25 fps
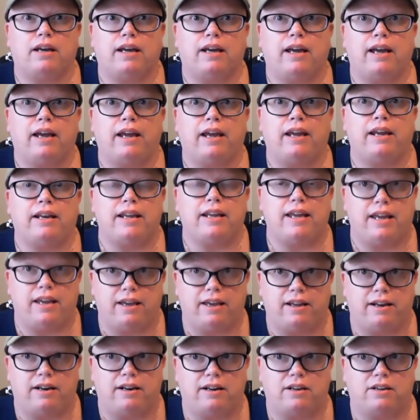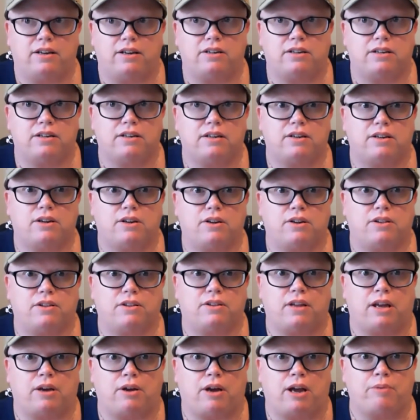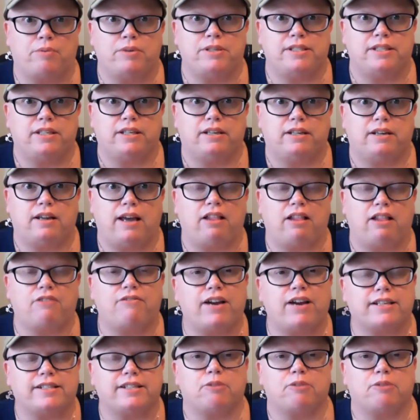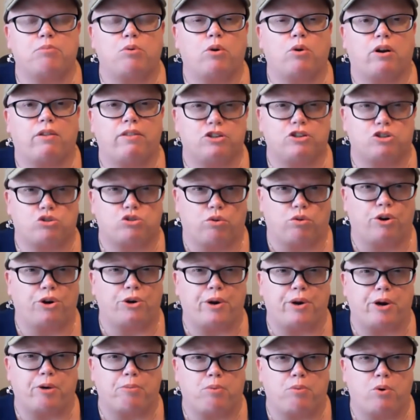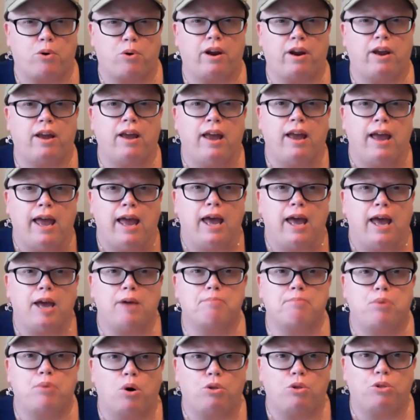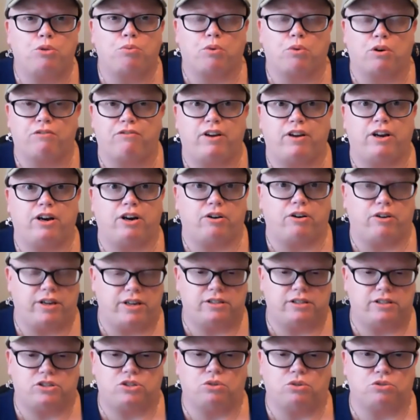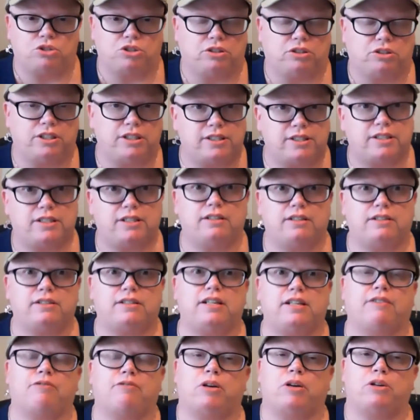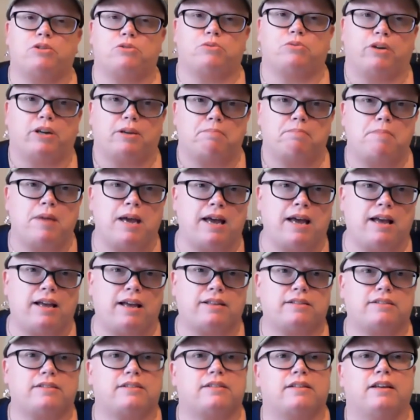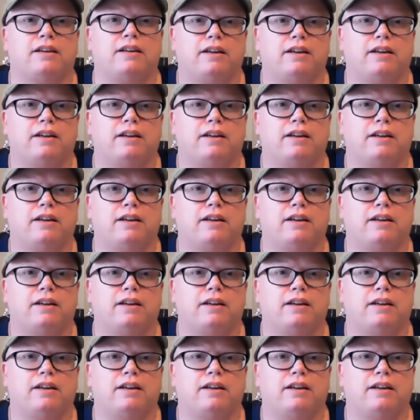in Canada, I was in Halifax Airport and then Toronto Airport, and both were very social distanced. Everybody's wearing masks.